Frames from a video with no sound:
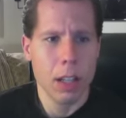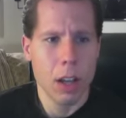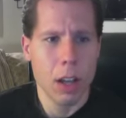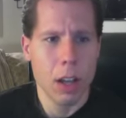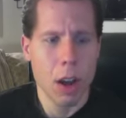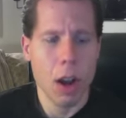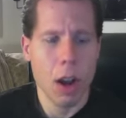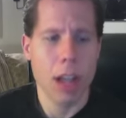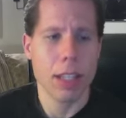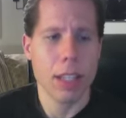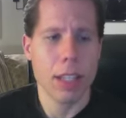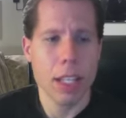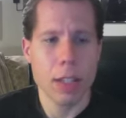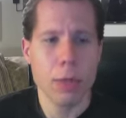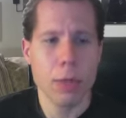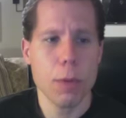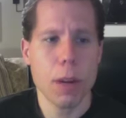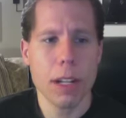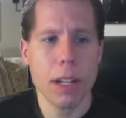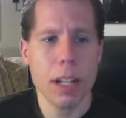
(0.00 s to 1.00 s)
All right,
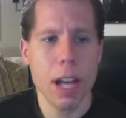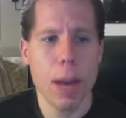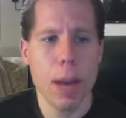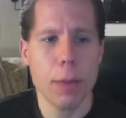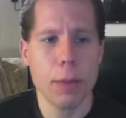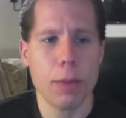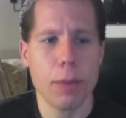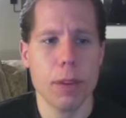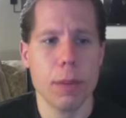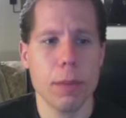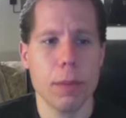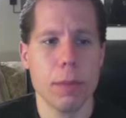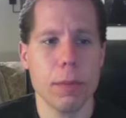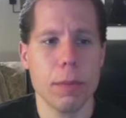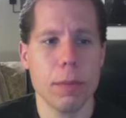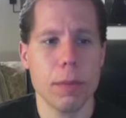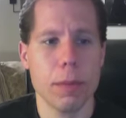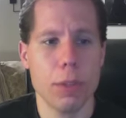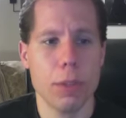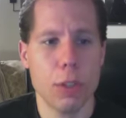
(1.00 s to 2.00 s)
this one comes from
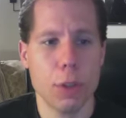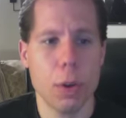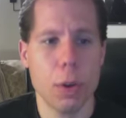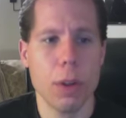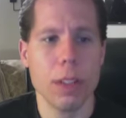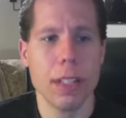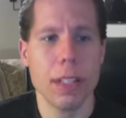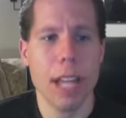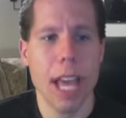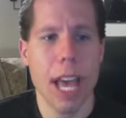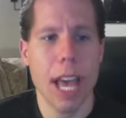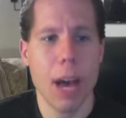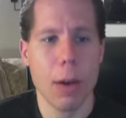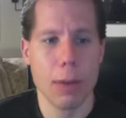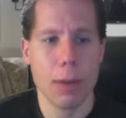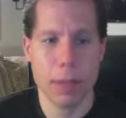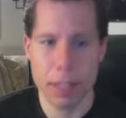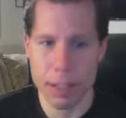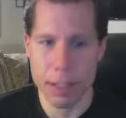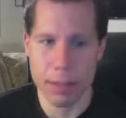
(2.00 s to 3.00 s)
Jordan
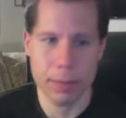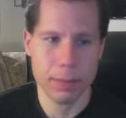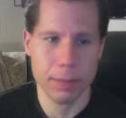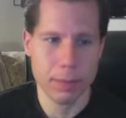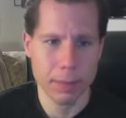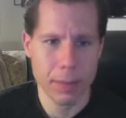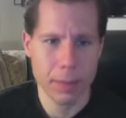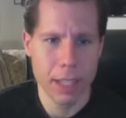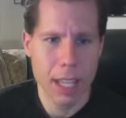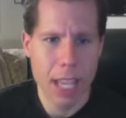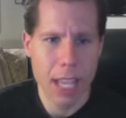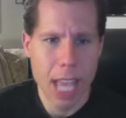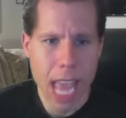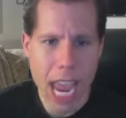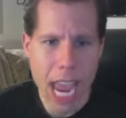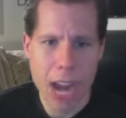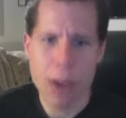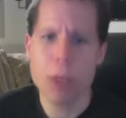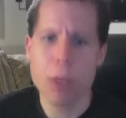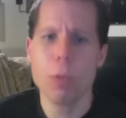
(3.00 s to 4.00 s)
Helton.
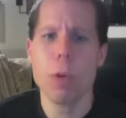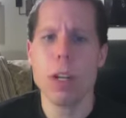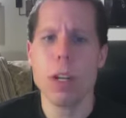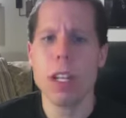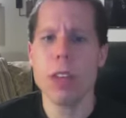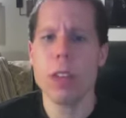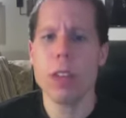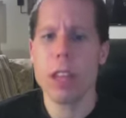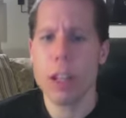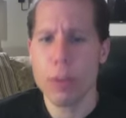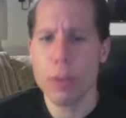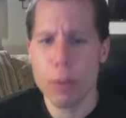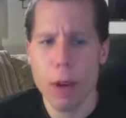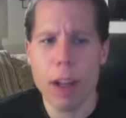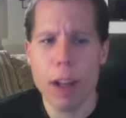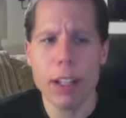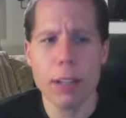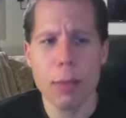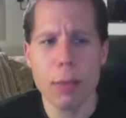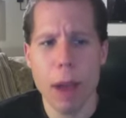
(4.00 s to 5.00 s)
Hey, Aaron, what do you think of
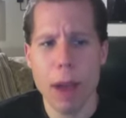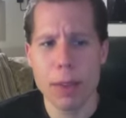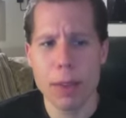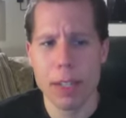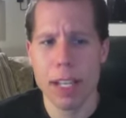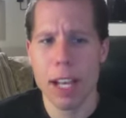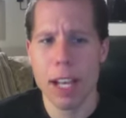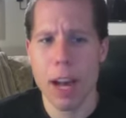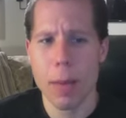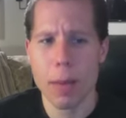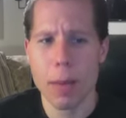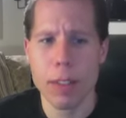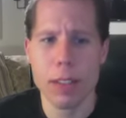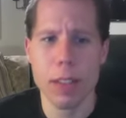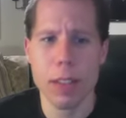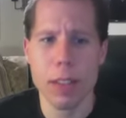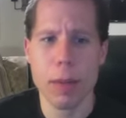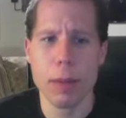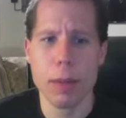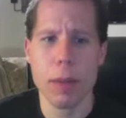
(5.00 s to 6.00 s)
Ronda Rousey coming to
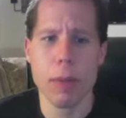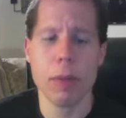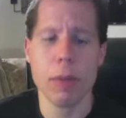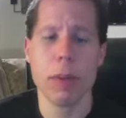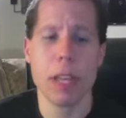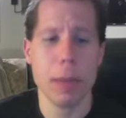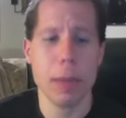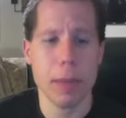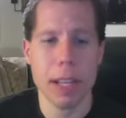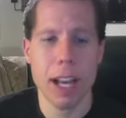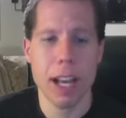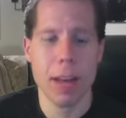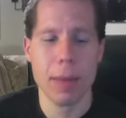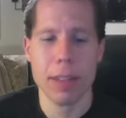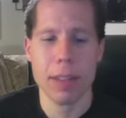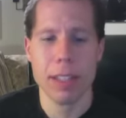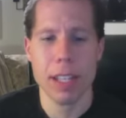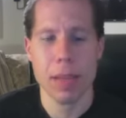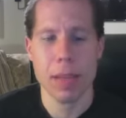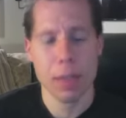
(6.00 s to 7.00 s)
WWE and
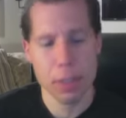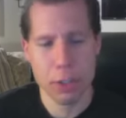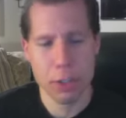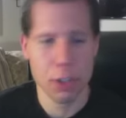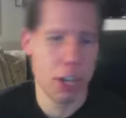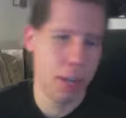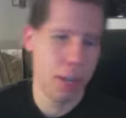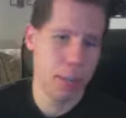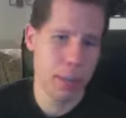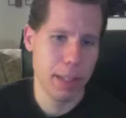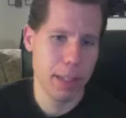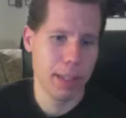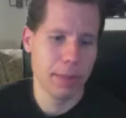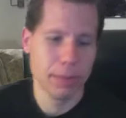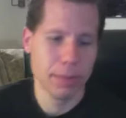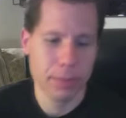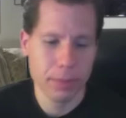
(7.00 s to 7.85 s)
becoming Divas Champion?